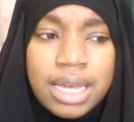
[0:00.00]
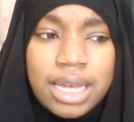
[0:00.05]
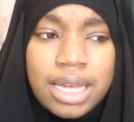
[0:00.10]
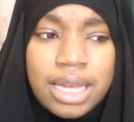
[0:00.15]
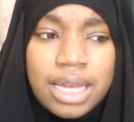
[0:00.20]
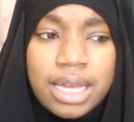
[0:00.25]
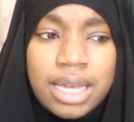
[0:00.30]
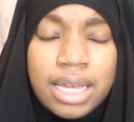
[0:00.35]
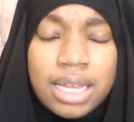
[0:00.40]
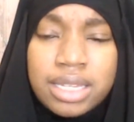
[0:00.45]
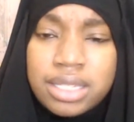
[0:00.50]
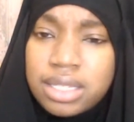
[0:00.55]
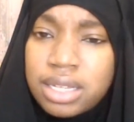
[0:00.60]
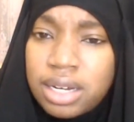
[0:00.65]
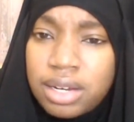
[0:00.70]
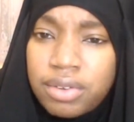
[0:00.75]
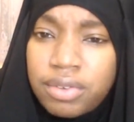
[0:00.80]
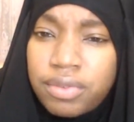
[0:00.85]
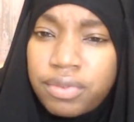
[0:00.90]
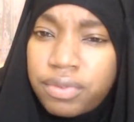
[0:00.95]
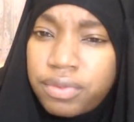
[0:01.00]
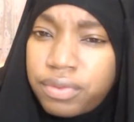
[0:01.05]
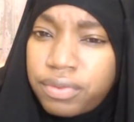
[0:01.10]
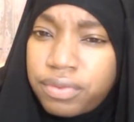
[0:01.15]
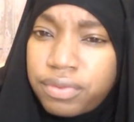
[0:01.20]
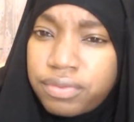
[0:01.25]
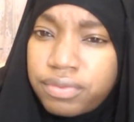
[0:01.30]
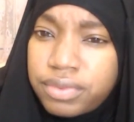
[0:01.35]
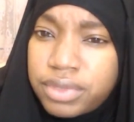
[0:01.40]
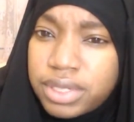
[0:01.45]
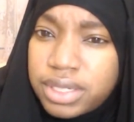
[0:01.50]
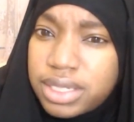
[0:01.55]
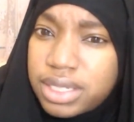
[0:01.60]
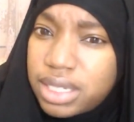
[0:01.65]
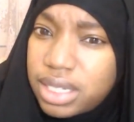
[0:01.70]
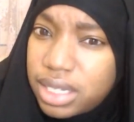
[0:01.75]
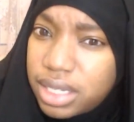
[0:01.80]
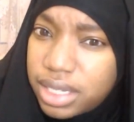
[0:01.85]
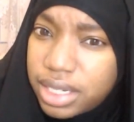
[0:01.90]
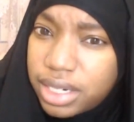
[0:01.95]
instead of just
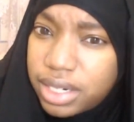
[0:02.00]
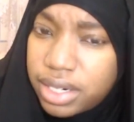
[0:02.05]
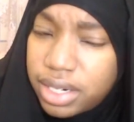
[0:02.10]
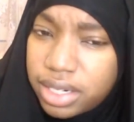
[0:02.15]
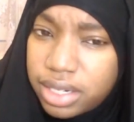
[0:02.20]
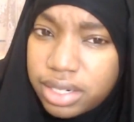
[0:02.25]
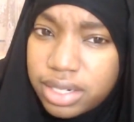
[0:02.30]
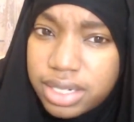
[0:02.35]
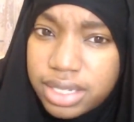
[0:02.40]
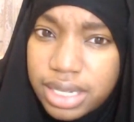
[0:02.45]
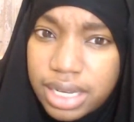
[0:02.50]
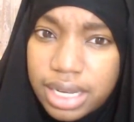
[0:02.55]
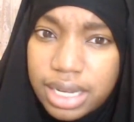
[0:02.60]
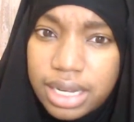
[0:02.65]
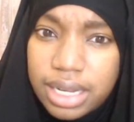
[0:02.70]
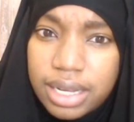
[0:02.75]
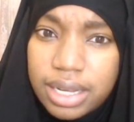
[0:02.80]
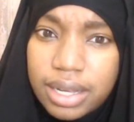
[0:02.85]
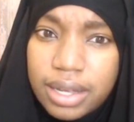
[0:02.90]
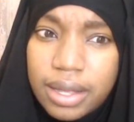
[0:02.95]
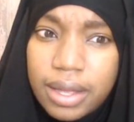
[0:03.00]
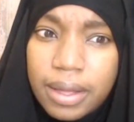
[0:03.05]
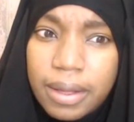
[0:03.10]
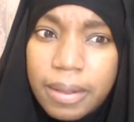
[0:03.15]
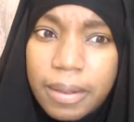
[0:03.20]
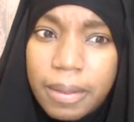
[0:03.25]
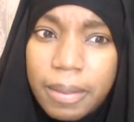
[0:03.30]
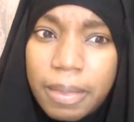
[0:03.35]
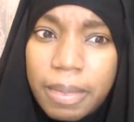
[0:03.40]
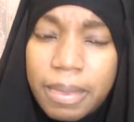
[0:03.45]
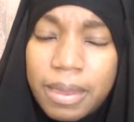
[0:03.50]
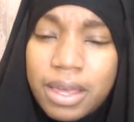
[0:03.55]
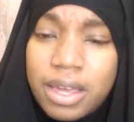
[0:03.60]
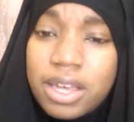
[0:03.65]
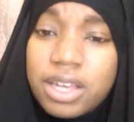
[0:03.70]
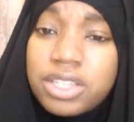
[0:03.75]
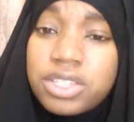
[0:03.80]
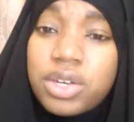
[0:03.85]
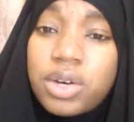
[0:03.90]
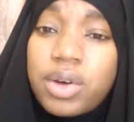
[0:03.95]
clear understanding.
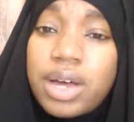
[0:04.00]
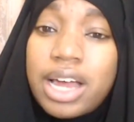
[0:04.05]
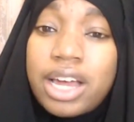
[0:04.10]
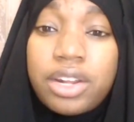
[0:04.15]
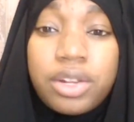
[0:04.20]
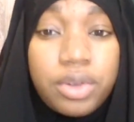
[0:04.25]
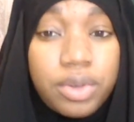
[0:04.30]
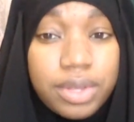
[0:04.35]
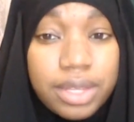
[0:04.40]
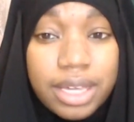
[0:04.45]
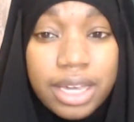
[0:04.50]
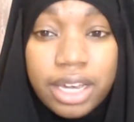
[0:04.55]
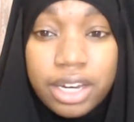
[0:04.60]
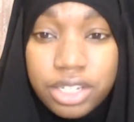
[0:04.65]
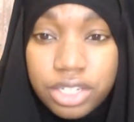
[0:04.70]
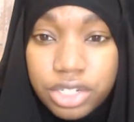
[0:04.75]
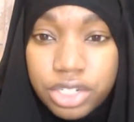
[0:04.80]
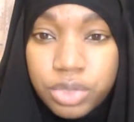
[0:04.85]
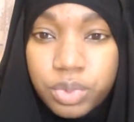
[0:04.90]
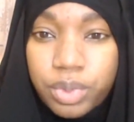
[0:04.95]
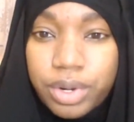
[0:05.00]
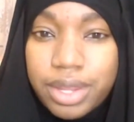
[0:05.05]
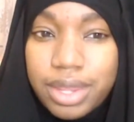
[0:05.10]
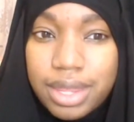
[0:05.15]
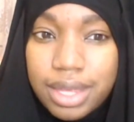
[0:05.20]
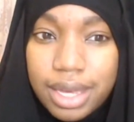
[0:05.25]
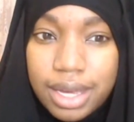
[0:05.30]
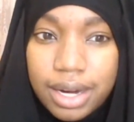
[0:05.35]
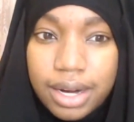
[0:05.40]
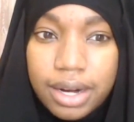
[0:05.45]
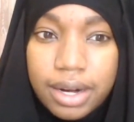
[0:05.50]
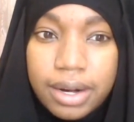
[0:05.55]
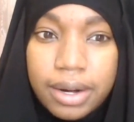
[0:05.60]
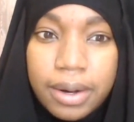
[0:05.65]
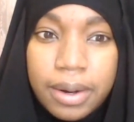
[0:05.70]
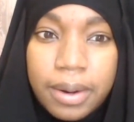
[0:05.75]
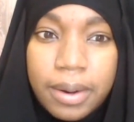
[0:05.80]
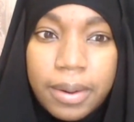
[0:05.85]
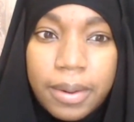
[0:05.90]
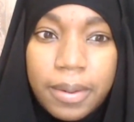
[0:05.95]
So I knew the answers were there,
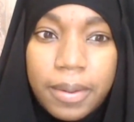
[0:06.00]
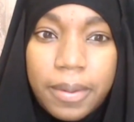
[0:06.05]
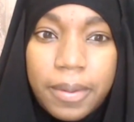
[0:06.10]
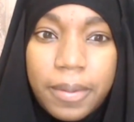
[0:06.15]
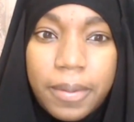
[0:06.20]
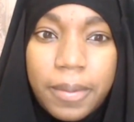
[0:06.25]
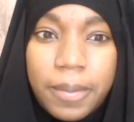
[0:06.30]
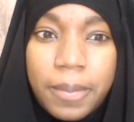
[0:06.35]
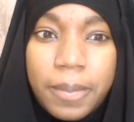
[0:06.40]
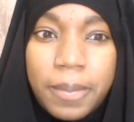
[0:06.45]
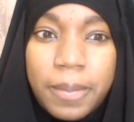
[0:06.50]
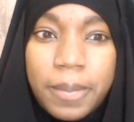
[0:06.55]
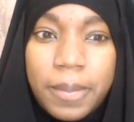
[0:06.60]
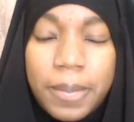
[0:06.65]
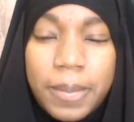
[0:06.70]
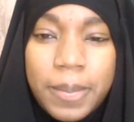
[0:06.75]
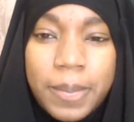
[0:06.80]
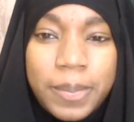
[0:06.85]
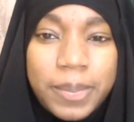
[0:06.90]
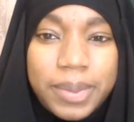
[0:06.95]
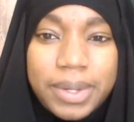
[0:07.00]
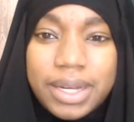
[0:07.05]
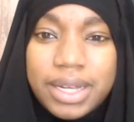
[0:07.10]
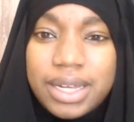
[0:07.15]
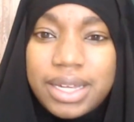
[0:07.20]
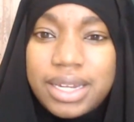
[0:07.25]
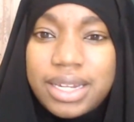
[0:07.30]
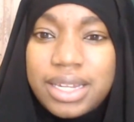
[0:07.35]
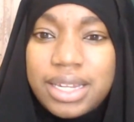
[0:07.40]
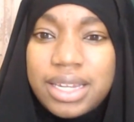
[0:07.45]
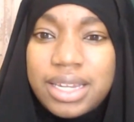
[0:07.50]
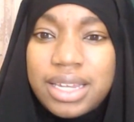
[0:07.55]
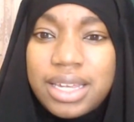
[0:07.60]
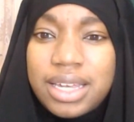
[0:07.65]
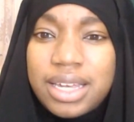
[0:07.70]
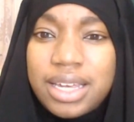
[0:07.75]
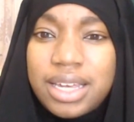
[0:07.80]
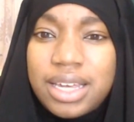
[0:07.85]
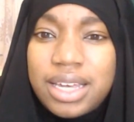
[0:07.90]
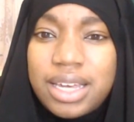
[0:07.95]
but
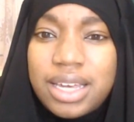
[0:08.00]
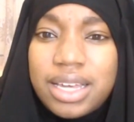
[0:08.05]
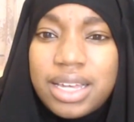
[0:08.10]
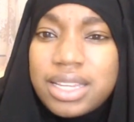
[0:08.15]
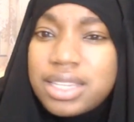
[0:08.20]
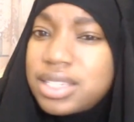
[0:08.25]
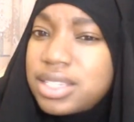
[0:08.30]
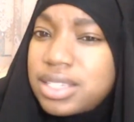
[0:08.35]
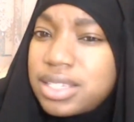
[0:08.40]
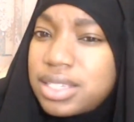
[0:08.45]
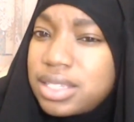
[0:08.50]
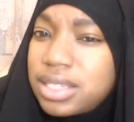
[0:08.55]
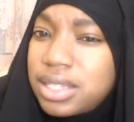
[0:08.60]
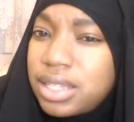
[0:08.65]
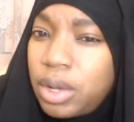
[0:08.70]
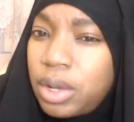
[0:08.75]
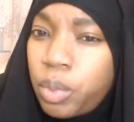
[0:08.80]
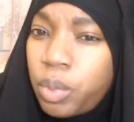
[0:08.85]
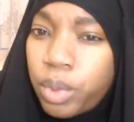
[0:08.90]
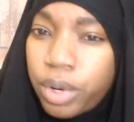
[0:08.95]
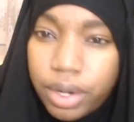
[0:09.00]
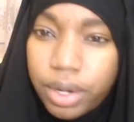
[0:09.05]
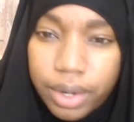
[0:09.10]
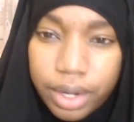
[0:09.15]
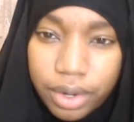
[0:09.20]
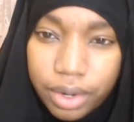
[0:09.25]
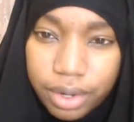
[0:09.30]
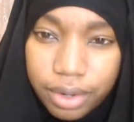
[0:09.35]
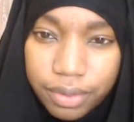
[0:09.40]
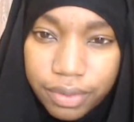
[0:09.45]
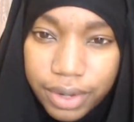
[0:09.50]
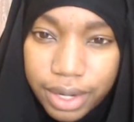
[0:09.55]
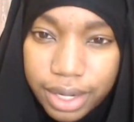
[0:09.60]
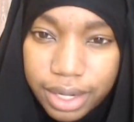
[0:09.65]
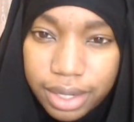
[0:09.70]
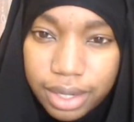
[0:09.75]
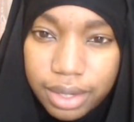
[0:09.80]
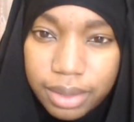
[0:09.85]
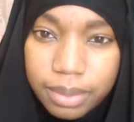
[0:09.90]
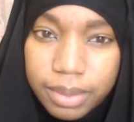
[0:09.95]
it's like, where do I go to find
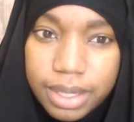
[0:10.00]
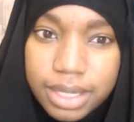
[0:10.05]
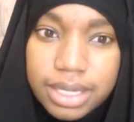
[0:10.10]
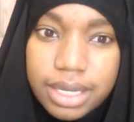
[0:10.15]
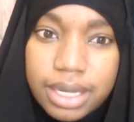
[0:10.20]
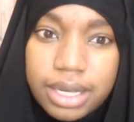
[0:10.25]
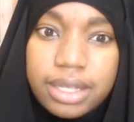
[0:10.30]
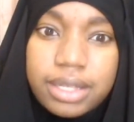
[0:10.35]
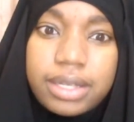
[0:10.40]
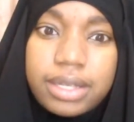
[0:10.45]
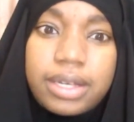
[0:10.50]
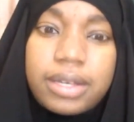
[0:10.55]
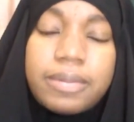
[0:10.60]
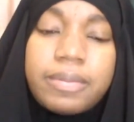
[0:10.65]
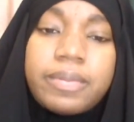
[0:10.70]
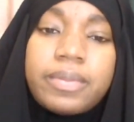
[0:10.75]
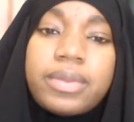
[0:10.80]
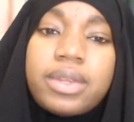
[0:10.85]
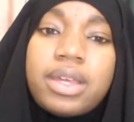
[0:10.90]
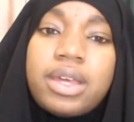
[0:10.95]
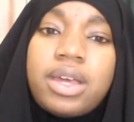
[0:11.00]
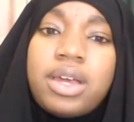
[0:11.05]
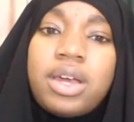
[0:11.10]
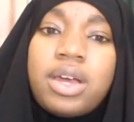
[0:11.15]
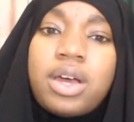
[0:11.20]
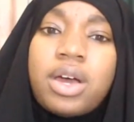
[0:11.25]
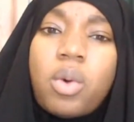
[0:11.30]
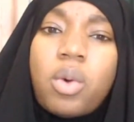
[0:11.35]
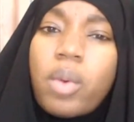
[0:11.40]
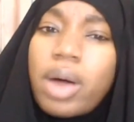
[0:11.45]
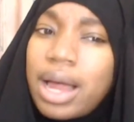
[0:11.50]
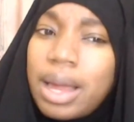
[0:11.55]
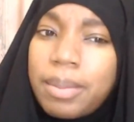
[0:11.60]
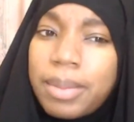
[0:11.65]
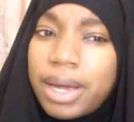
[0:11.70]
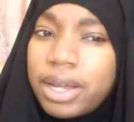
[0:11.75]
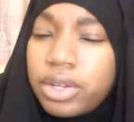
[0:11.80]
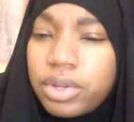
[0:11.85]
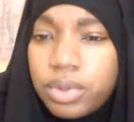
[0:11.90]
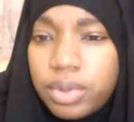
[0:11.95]
them exactly? Why am
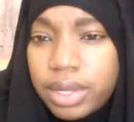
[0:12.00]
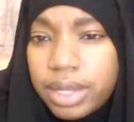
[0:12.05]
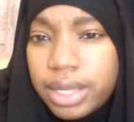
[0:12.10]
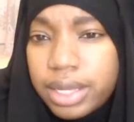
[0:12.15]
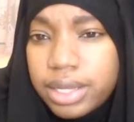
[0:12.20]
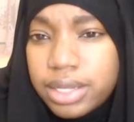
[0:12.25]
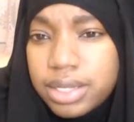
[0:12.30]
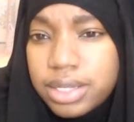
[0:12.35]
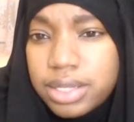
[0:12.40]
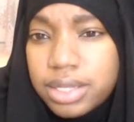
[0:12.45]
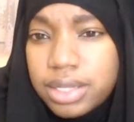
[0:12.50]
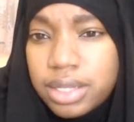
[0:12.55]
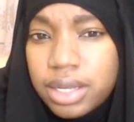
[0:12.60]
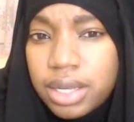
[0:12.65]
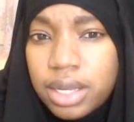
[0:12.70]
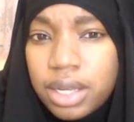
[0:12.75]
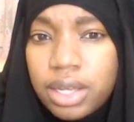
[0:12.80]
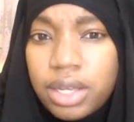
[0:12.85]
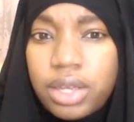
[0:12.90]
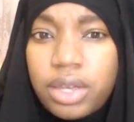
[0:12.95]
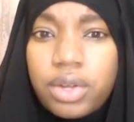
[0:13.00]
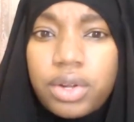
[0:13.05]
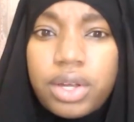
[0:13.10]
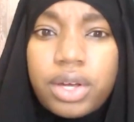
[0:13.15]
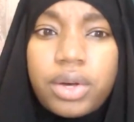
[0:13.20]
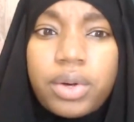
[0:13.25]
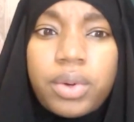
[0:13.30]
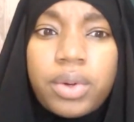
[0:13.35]
I doing this? You know,